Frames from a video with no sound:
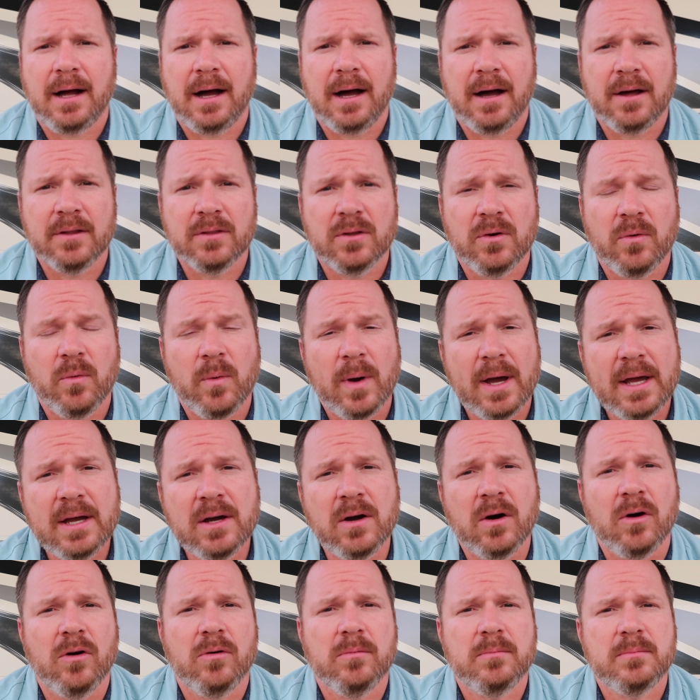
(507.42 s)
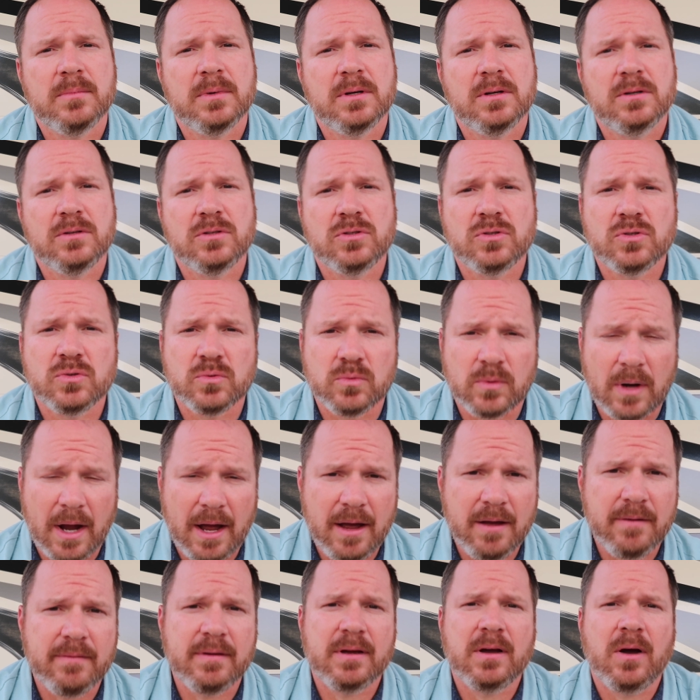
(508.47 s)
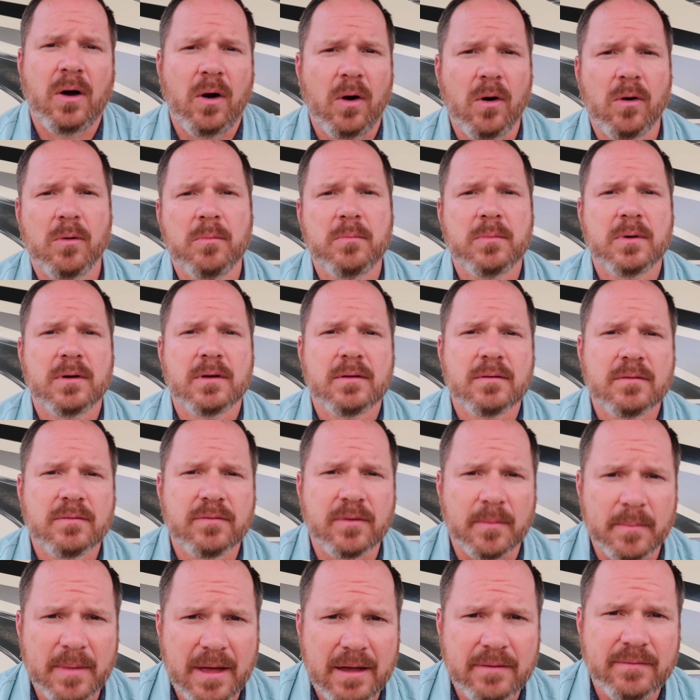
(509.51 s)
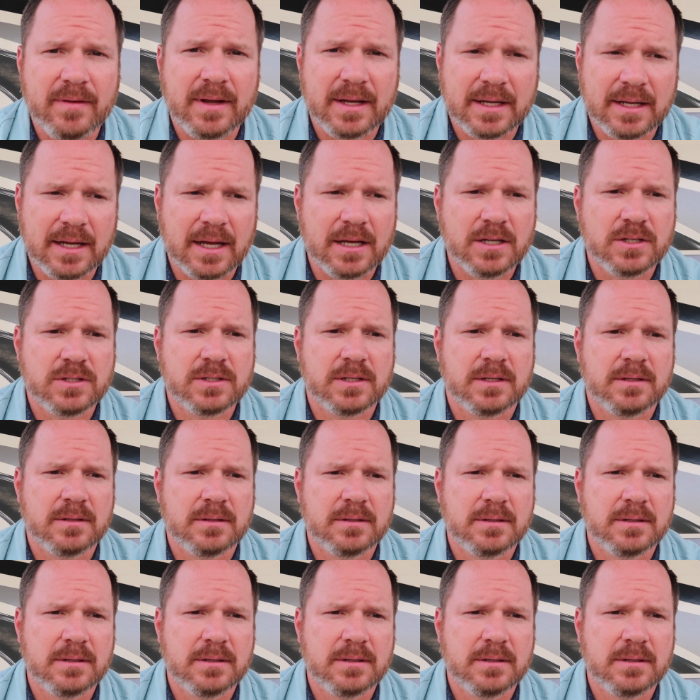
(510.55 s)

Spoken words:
On the way home, driving home from that vacation,